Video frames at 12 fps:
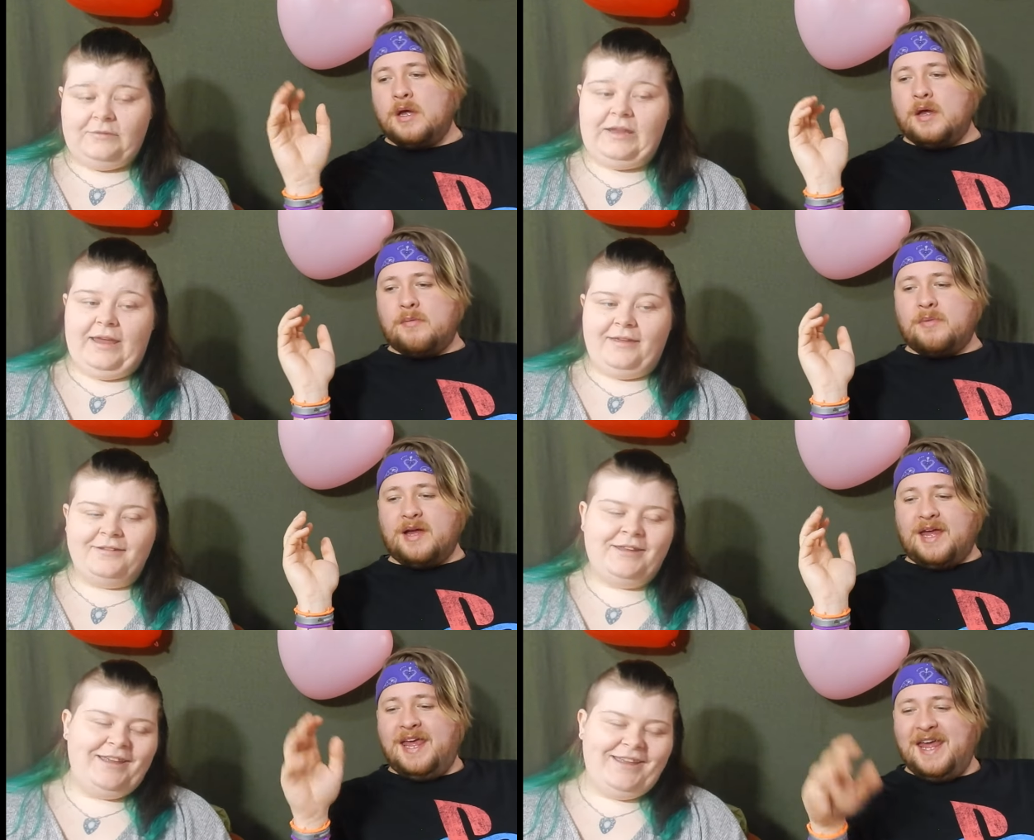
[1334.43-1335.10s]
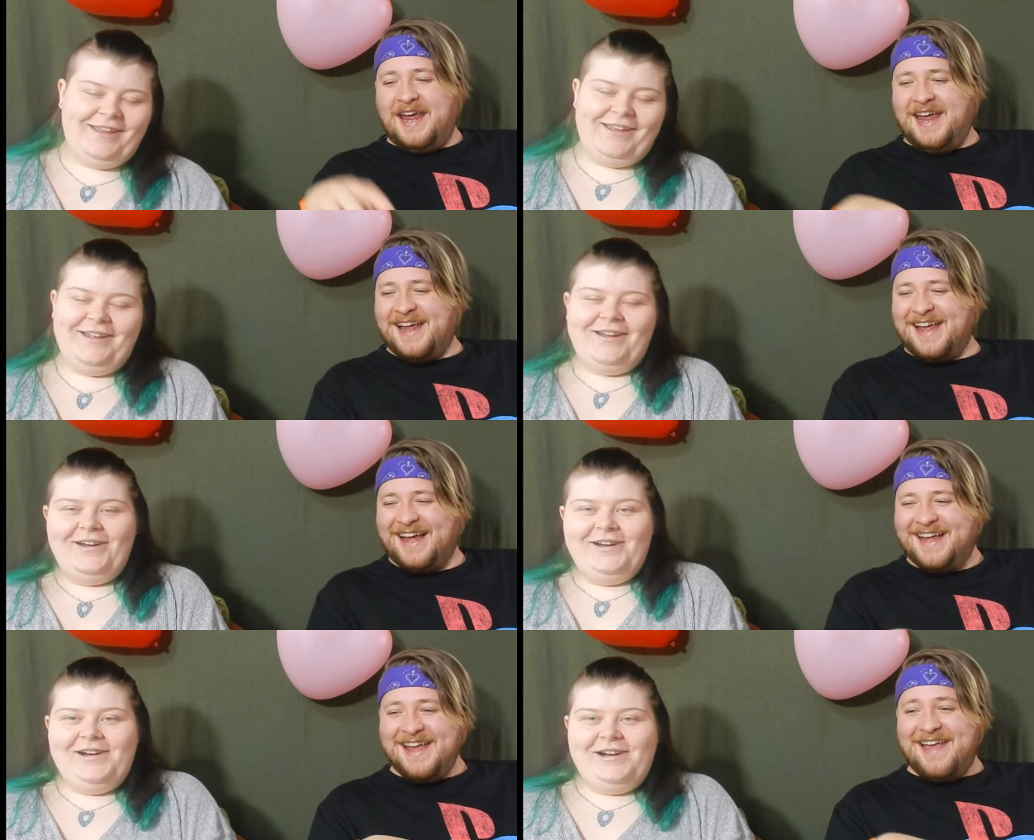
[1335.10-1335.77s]
Speaker 1: yeah. But
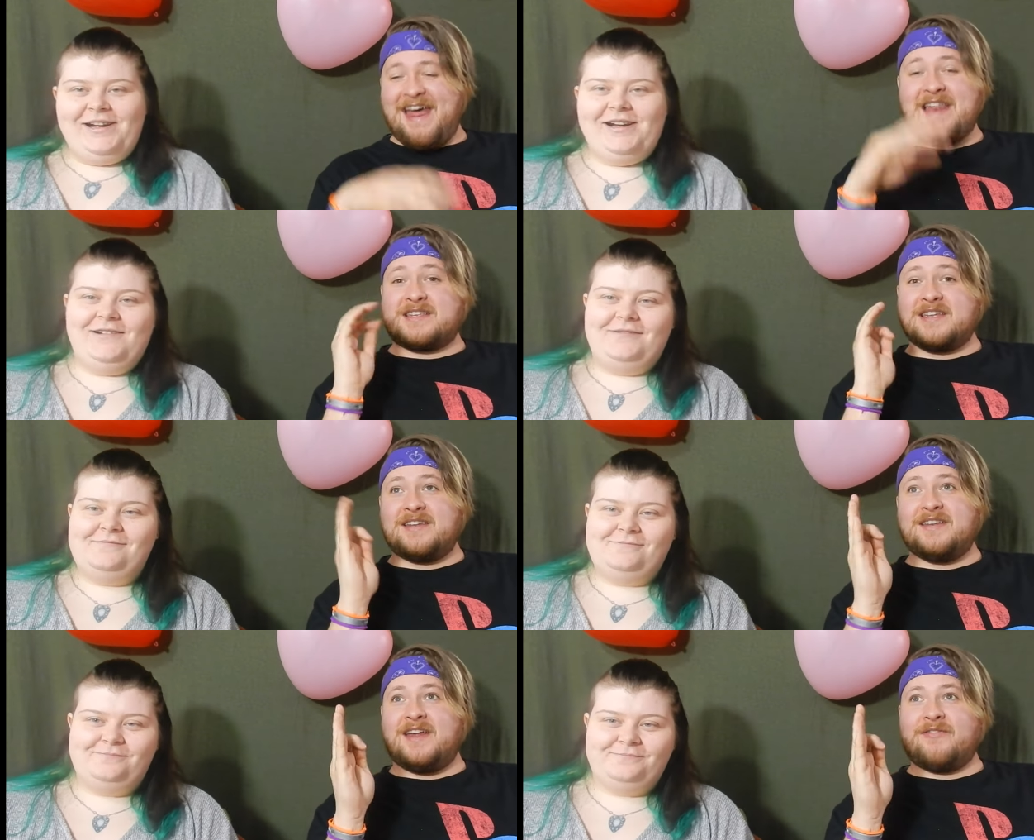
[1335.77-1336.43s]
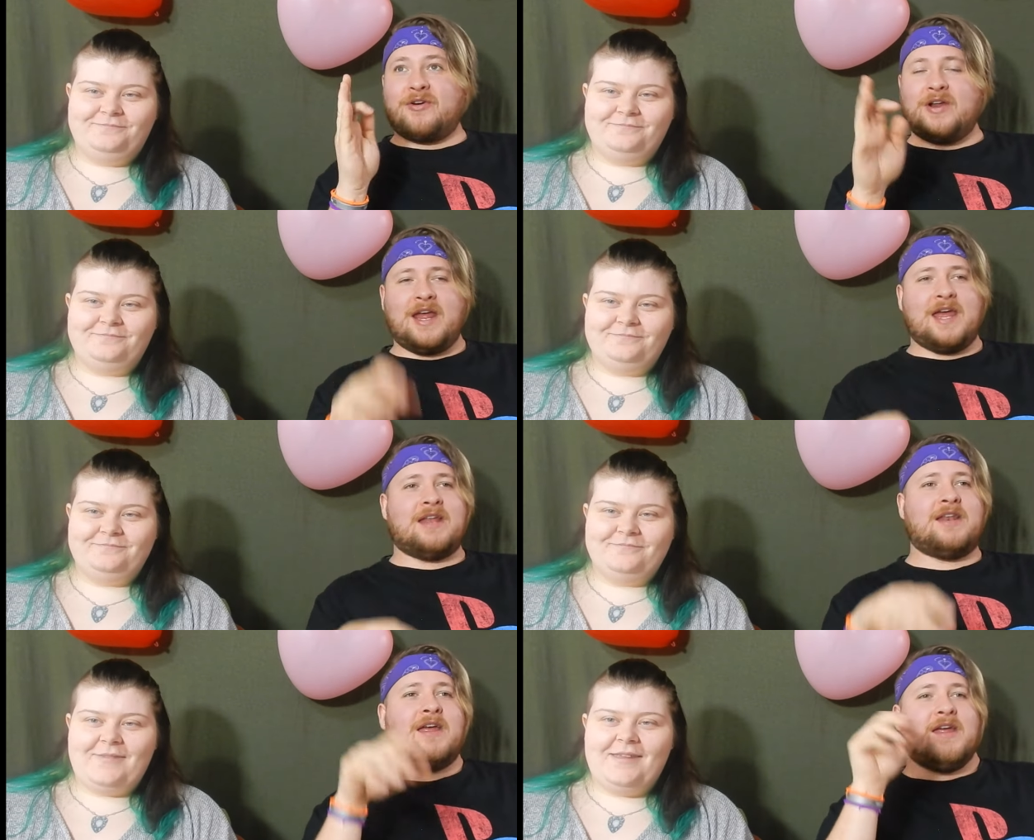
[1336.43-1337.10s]
that is never going to
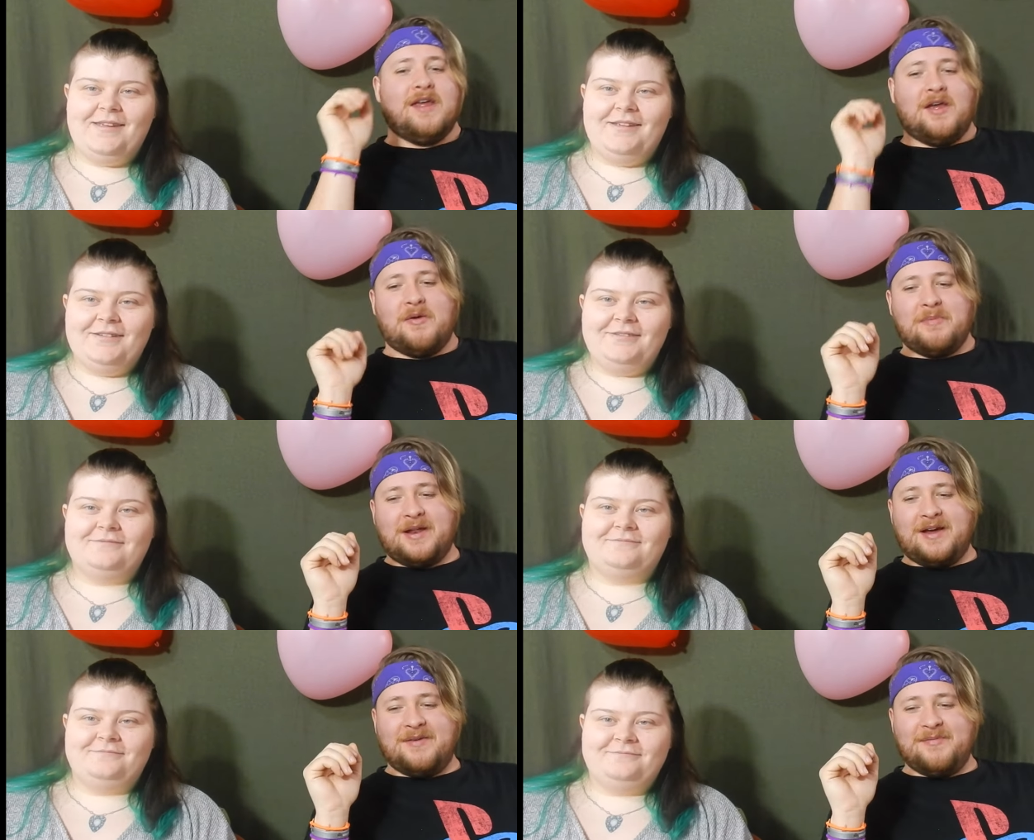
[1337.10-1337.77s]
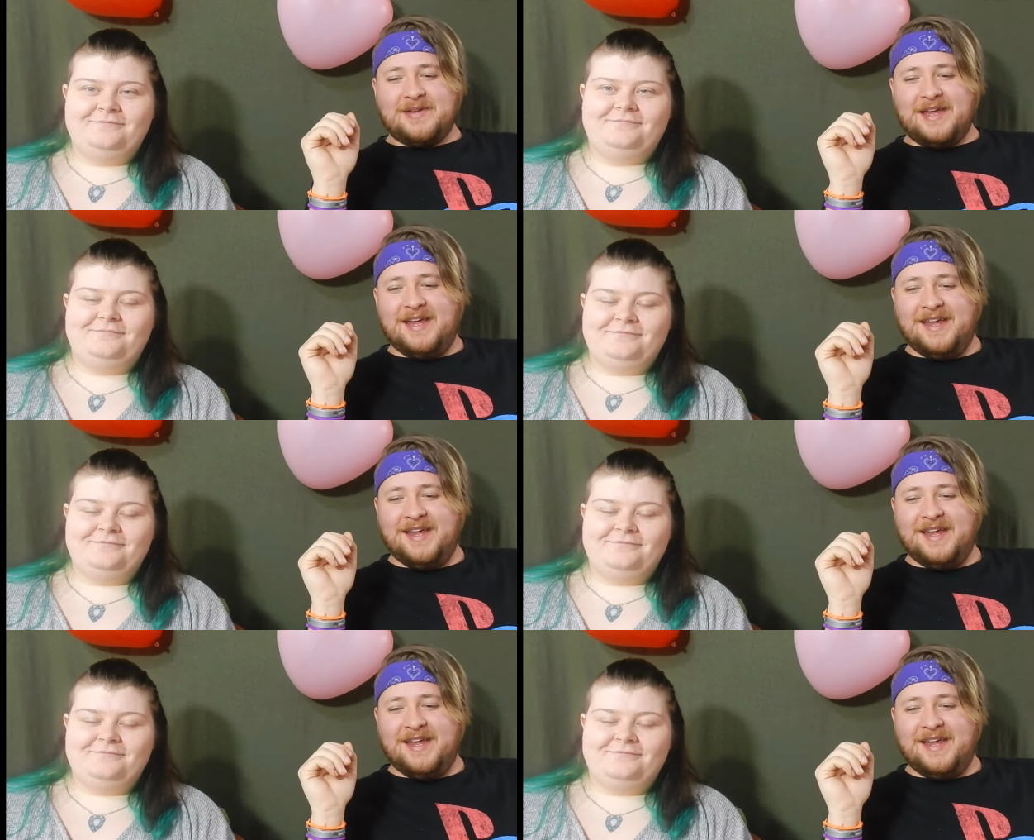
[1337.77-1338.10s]
end. But um,